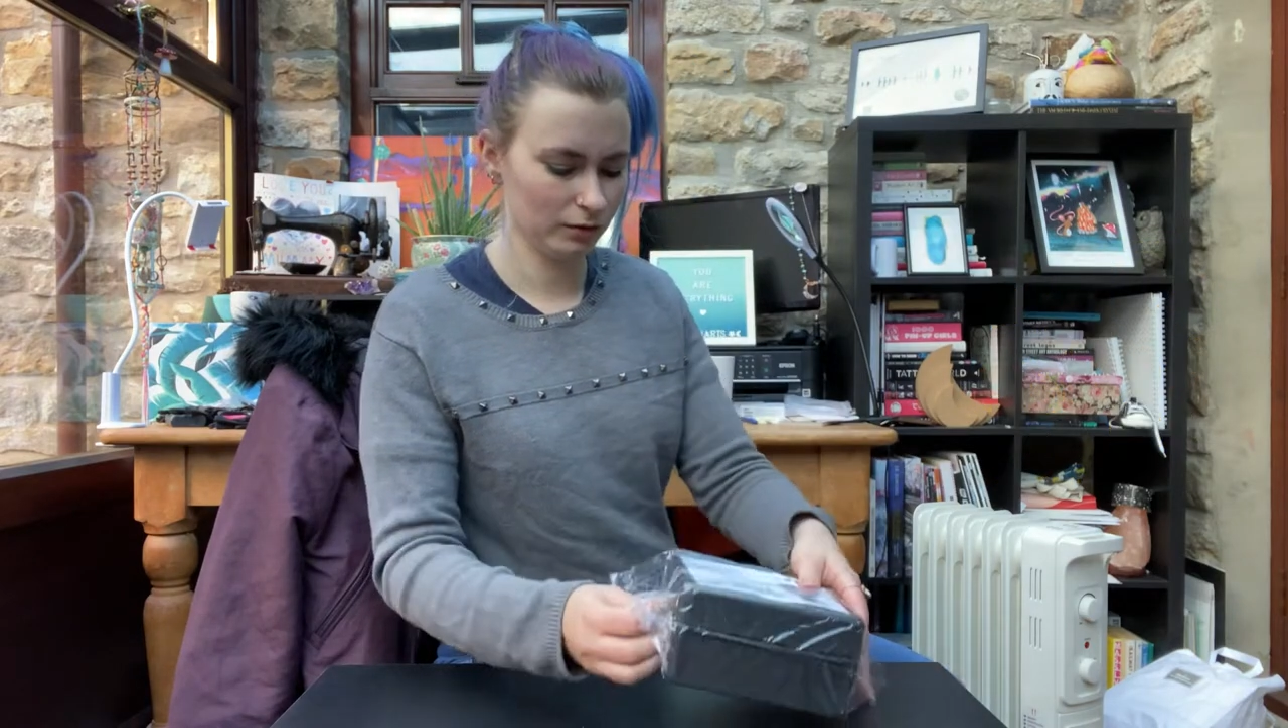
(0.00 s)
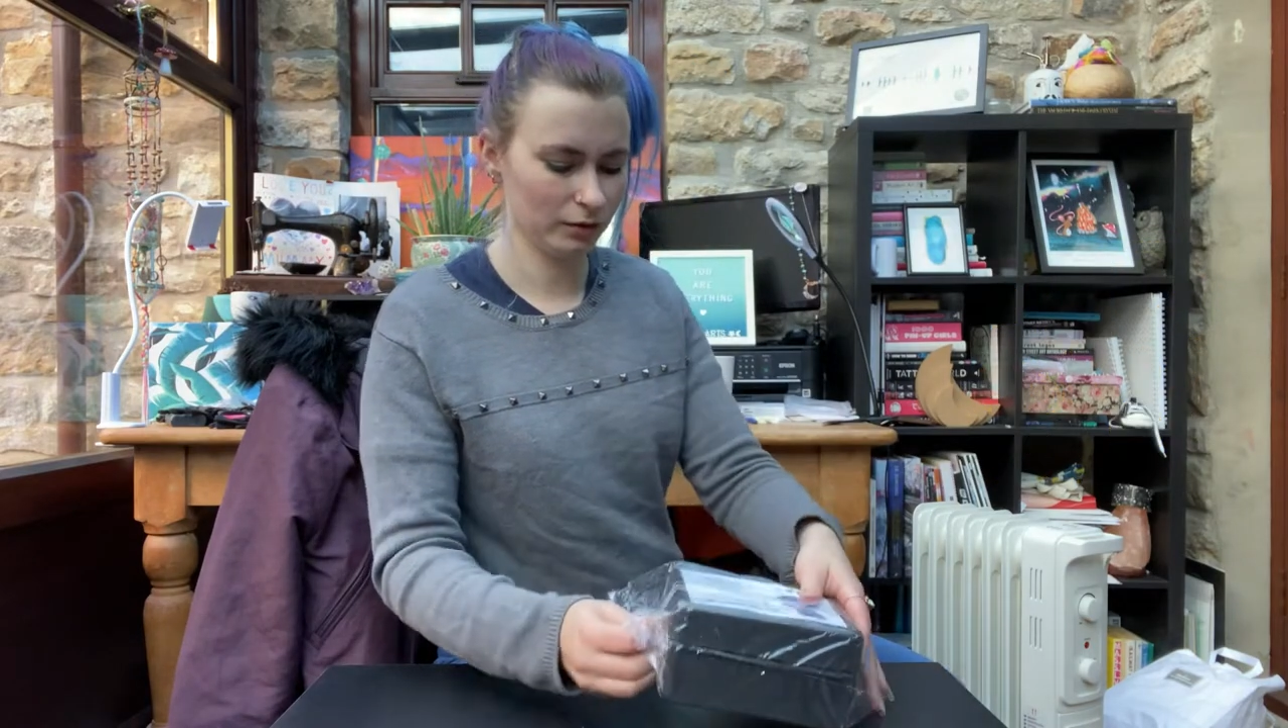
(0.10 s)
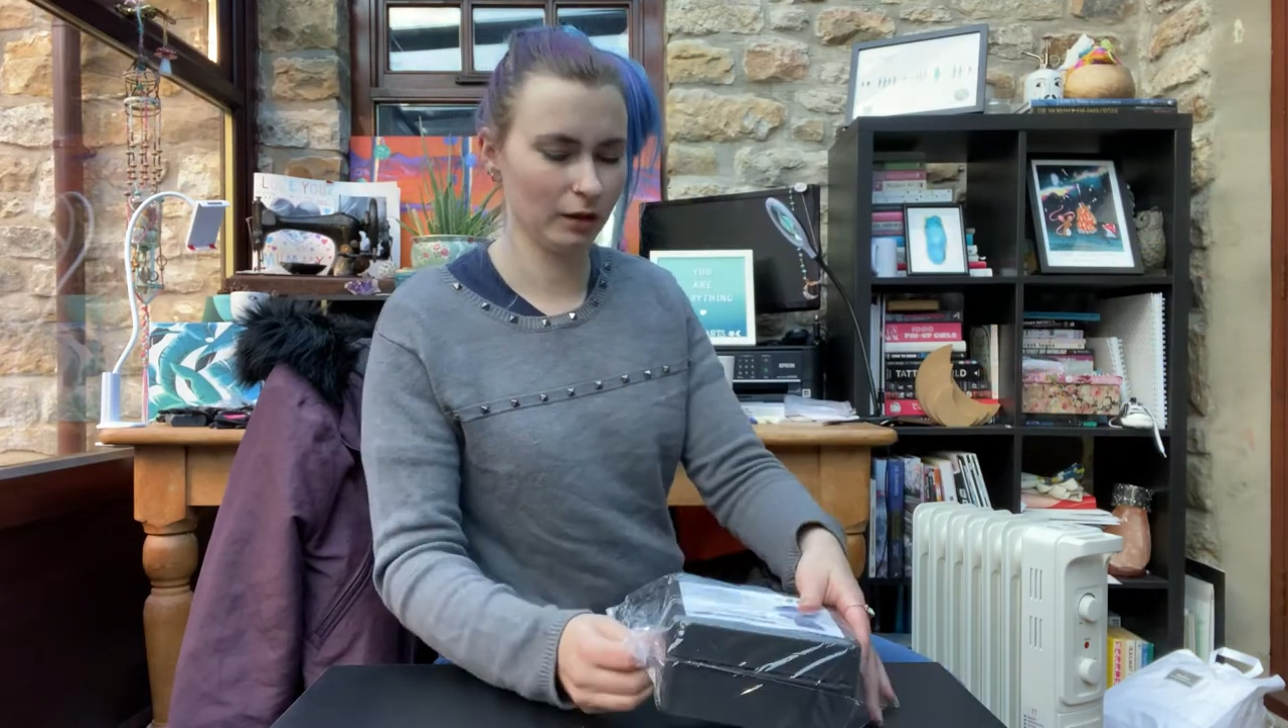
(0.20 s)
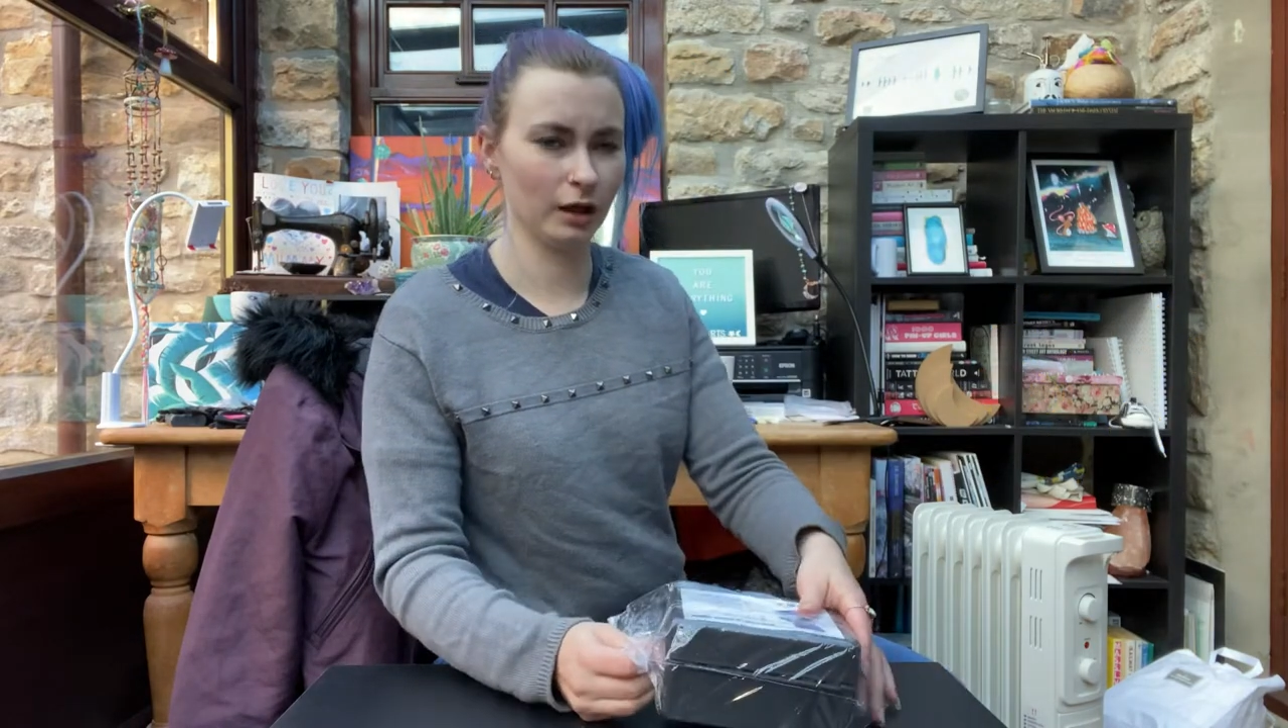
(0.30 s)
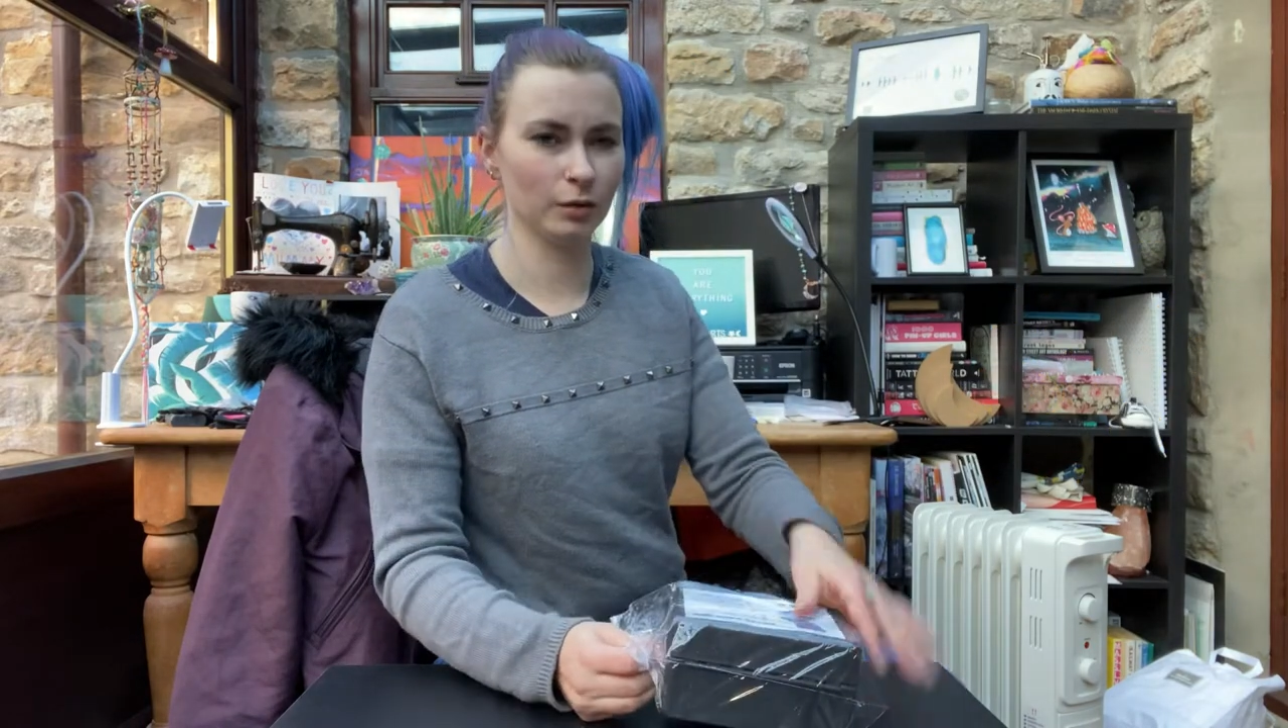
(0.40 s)

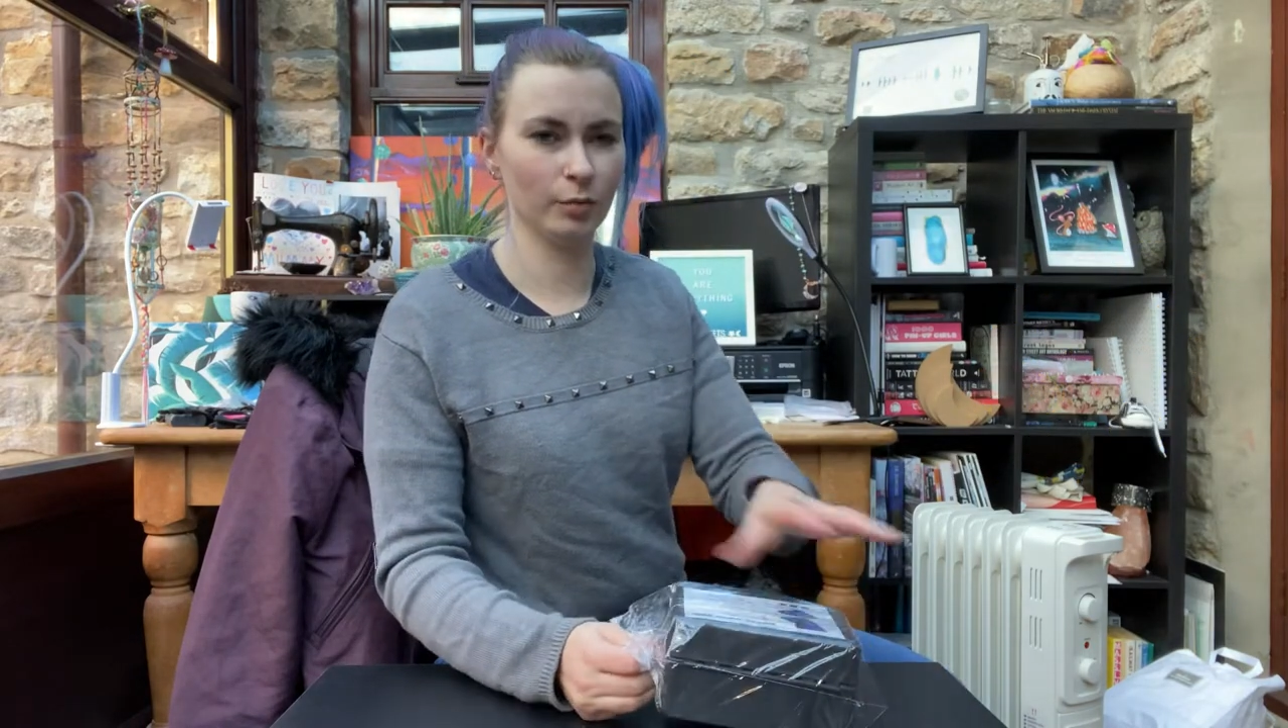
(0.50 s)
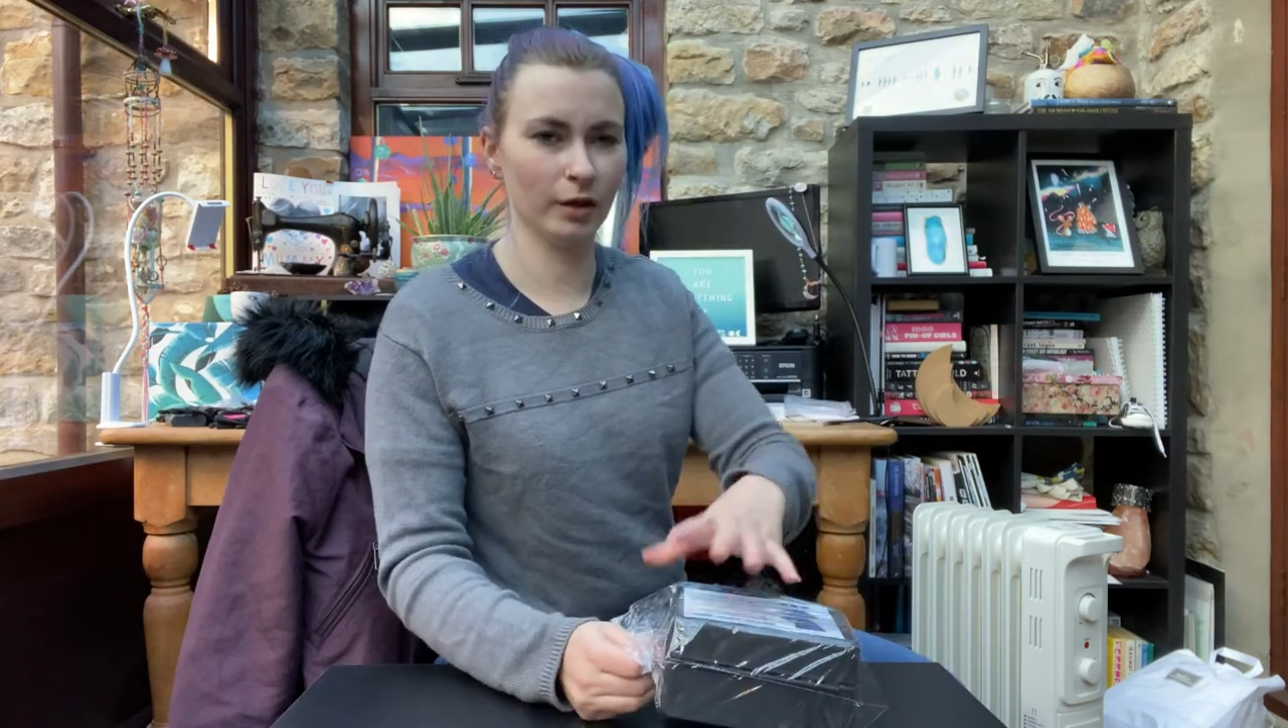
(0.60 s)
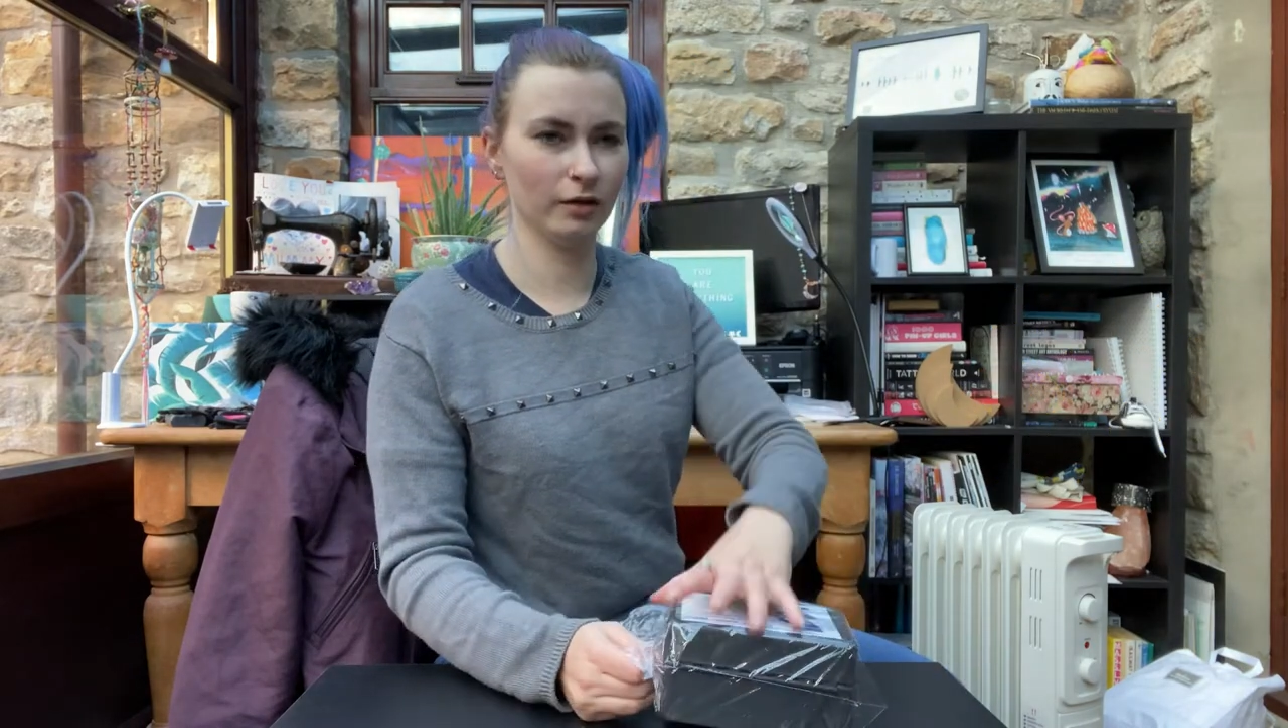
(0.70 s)
and had a bit